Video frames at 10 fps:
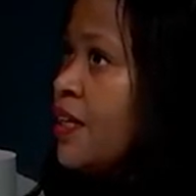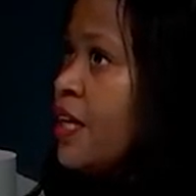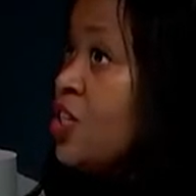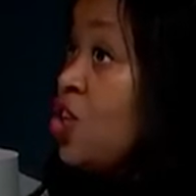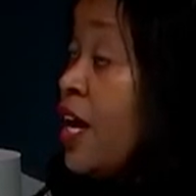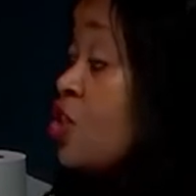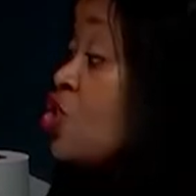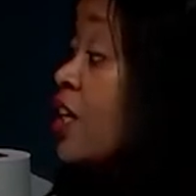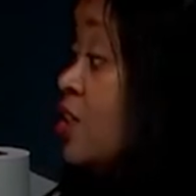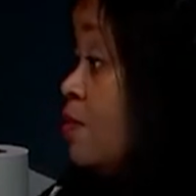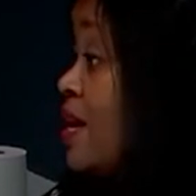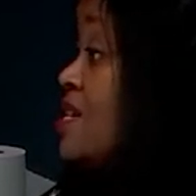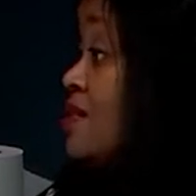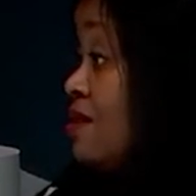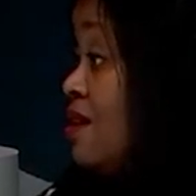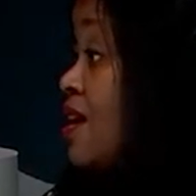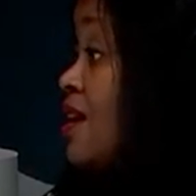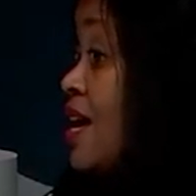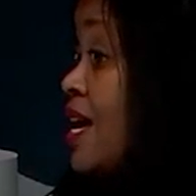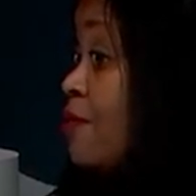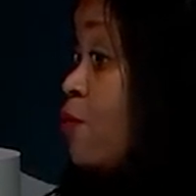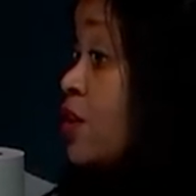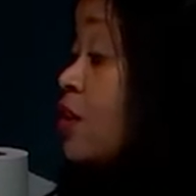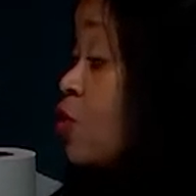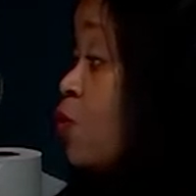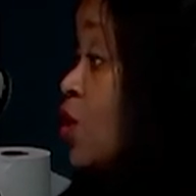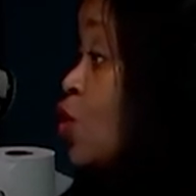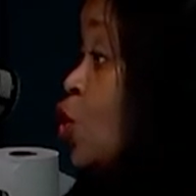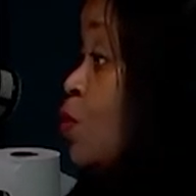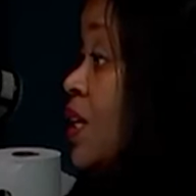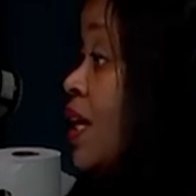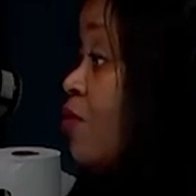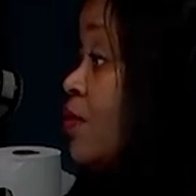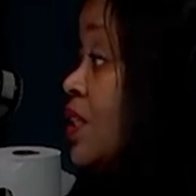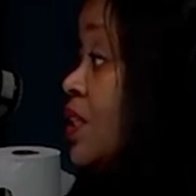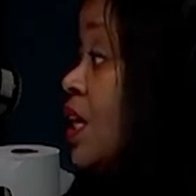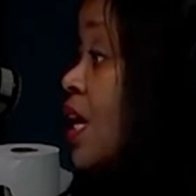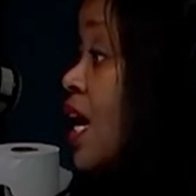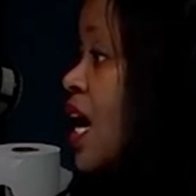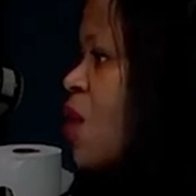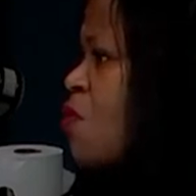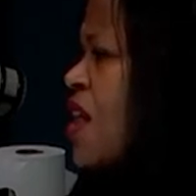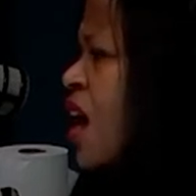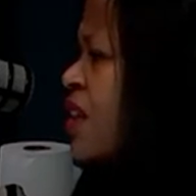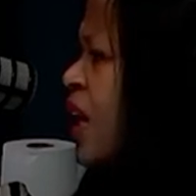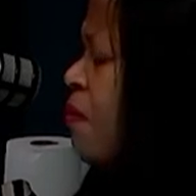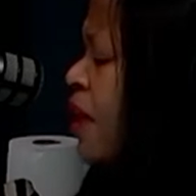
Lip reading: exchanged monies with the Cuban government without